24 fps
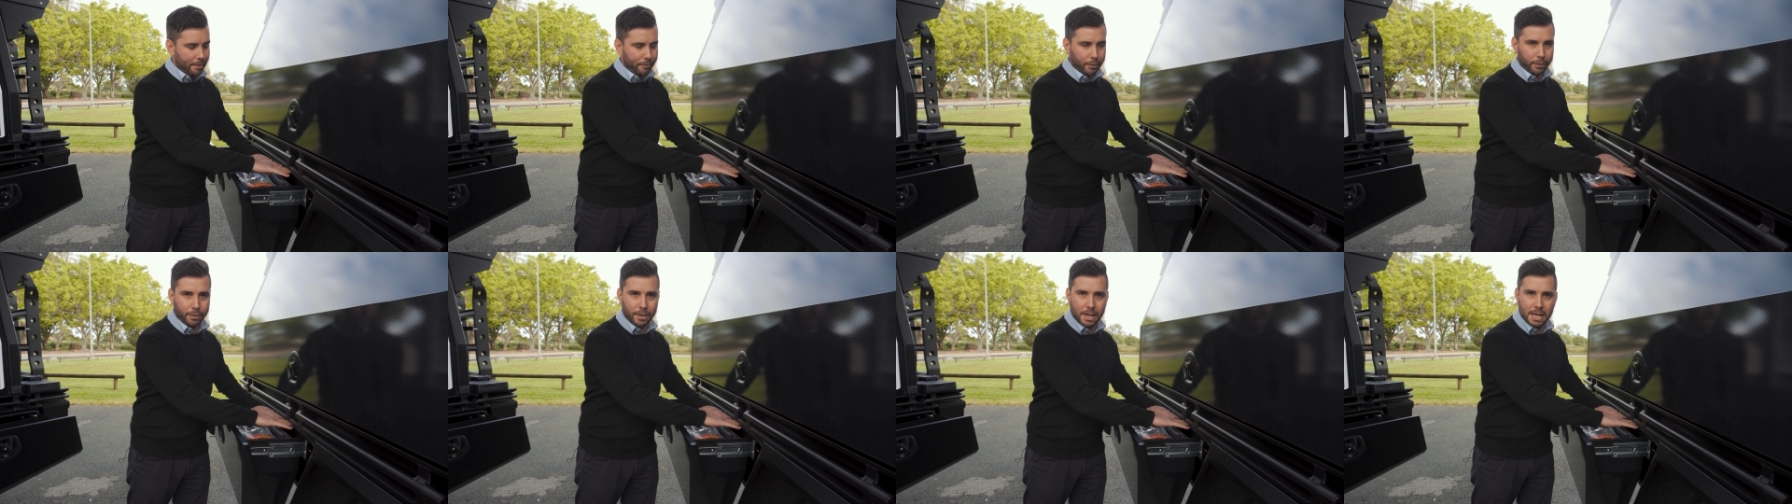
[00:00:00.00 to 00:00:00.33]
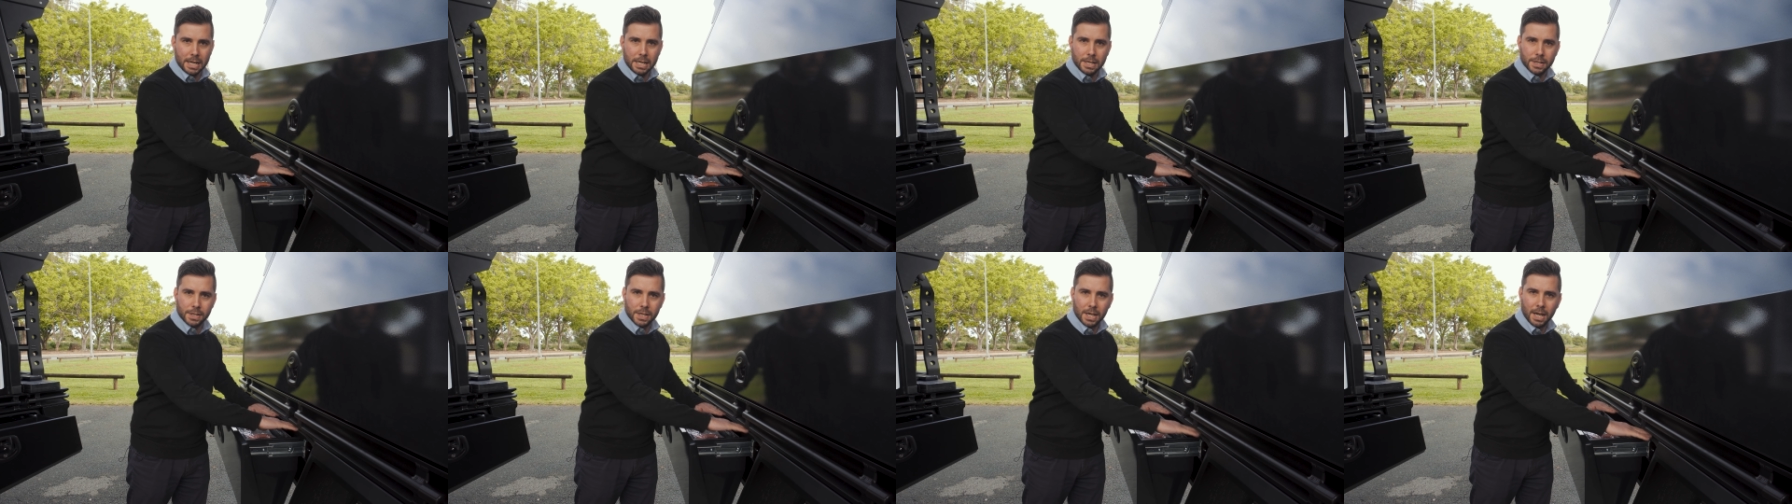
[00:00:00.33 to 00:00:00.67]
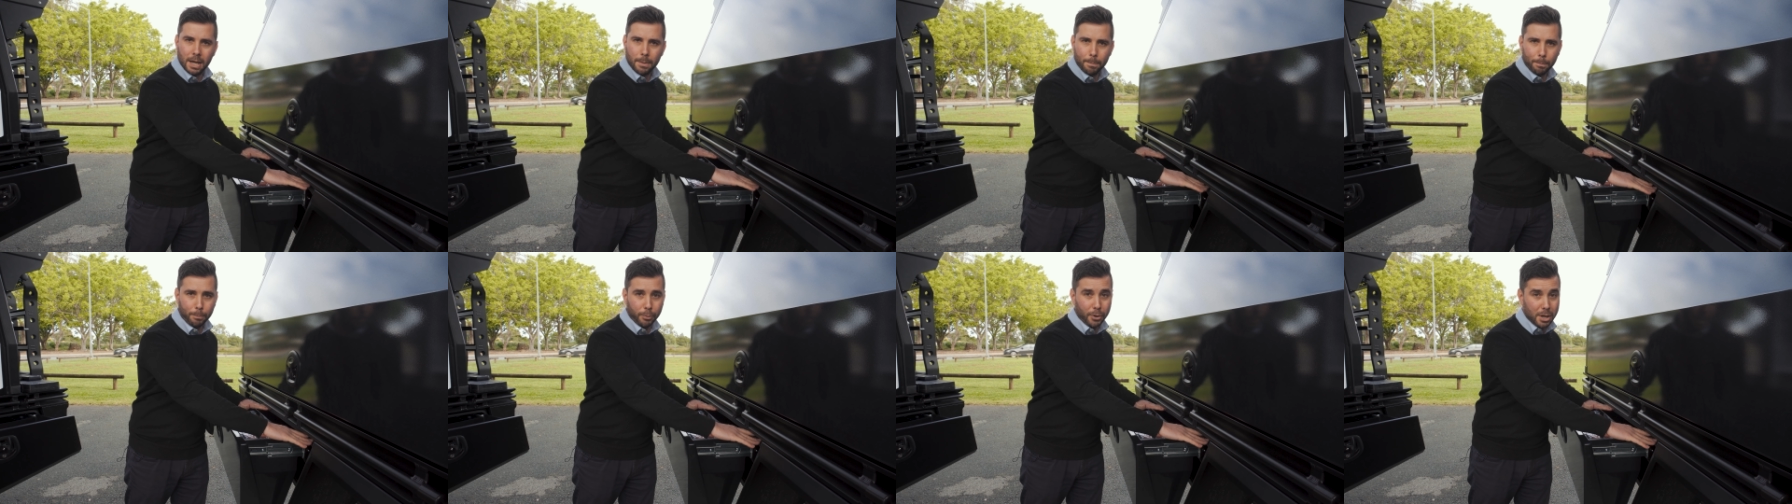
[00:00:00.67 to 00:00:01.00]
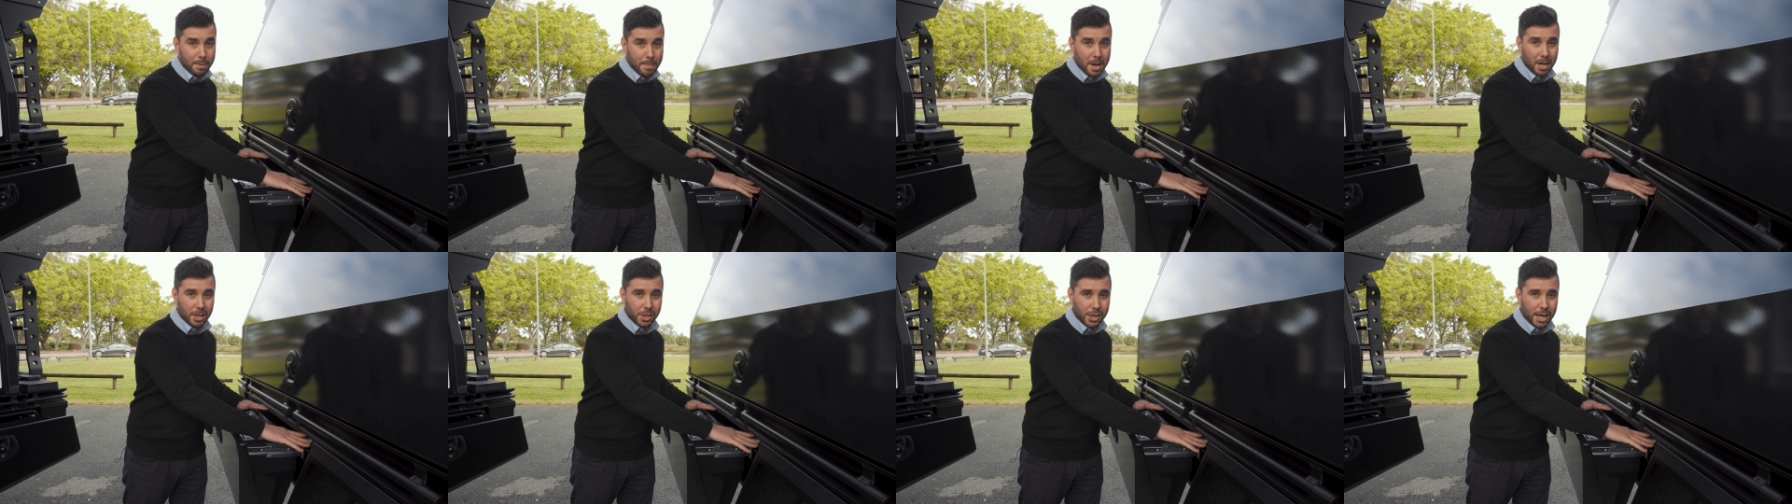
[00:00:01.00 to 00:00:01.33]
everything is
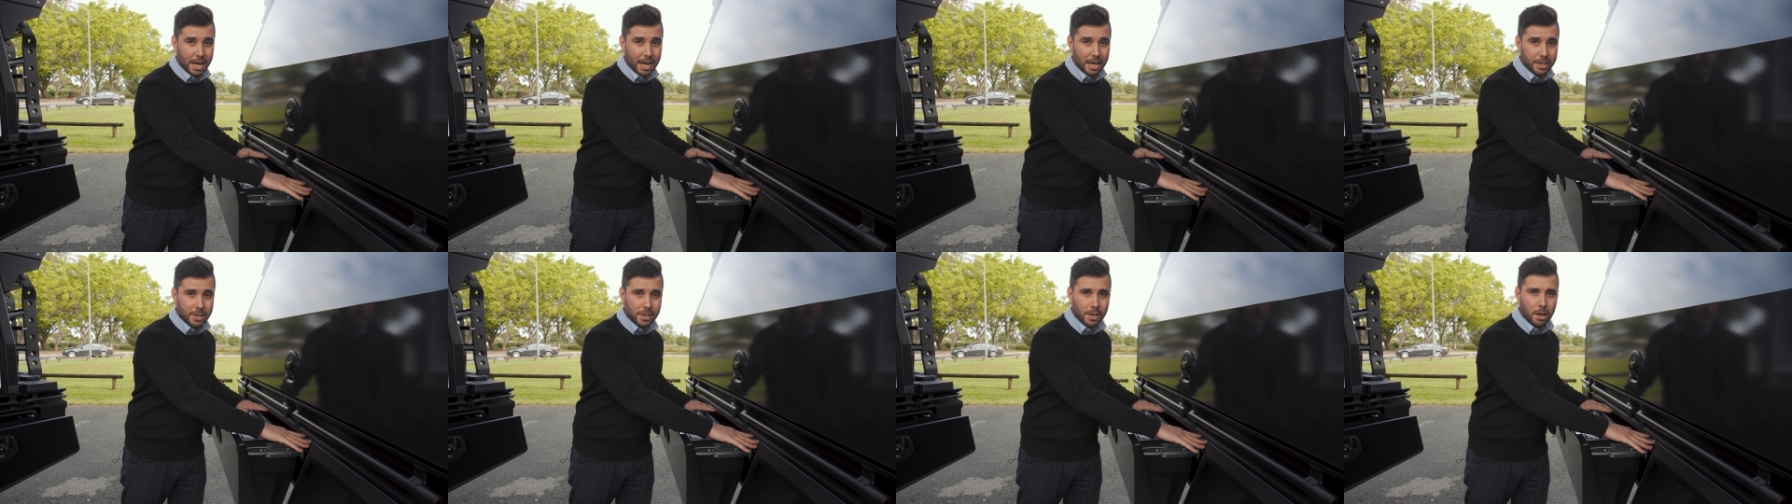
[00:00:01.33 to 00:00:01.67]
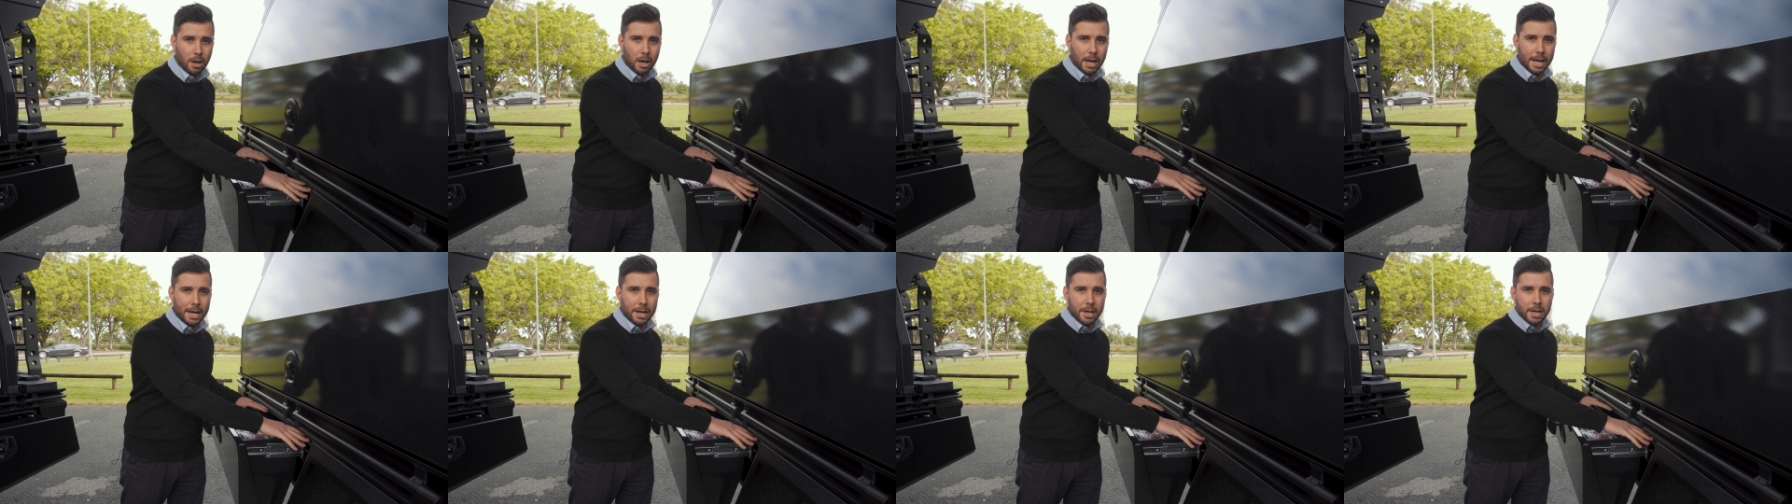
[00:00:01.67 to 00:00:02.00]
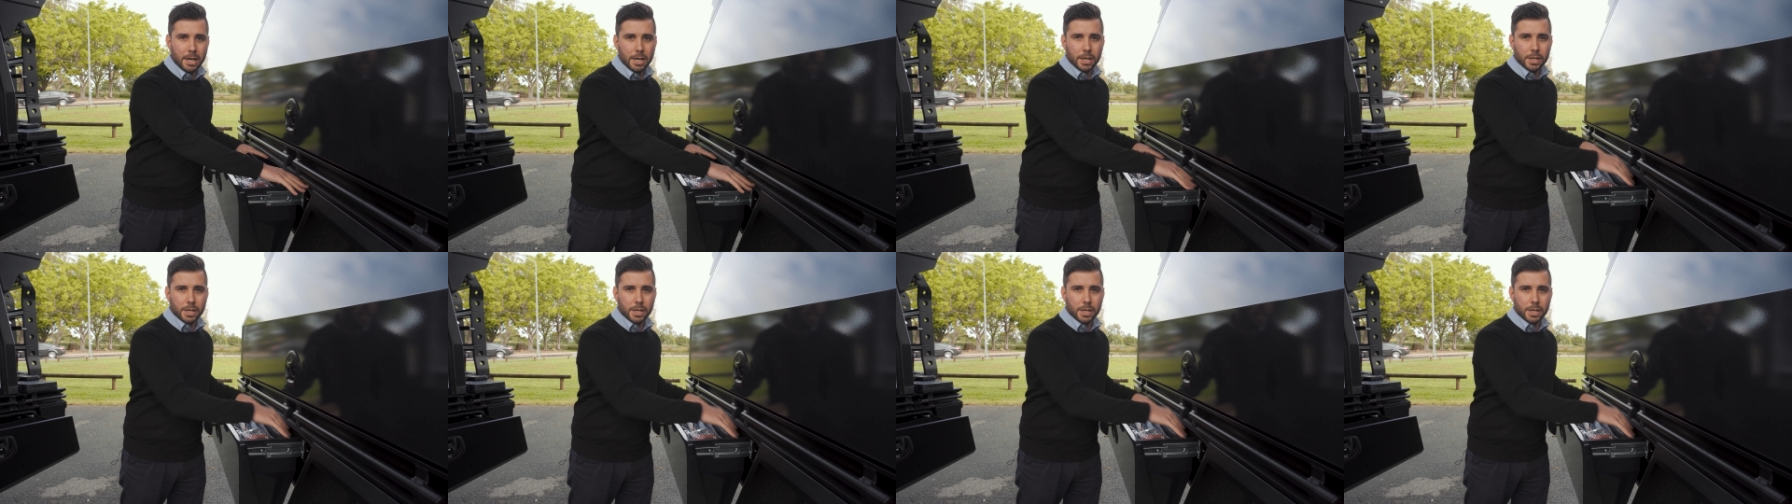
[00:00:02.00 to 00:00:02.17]
pretty much airtight,